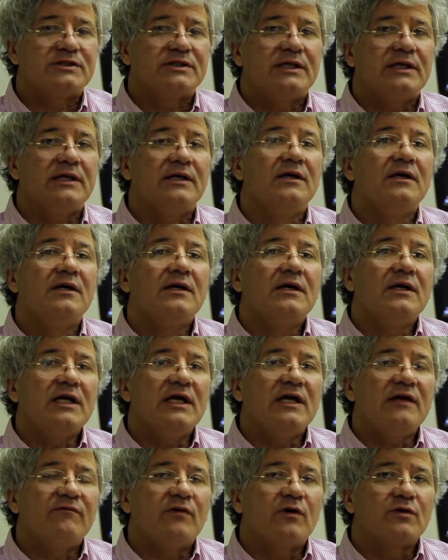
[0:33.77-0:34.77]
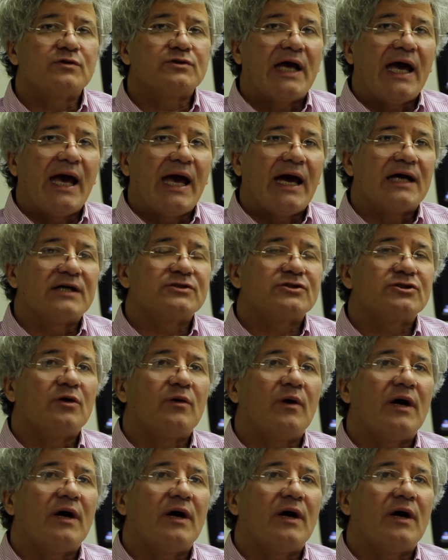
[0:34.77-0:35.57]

which the EVOS has.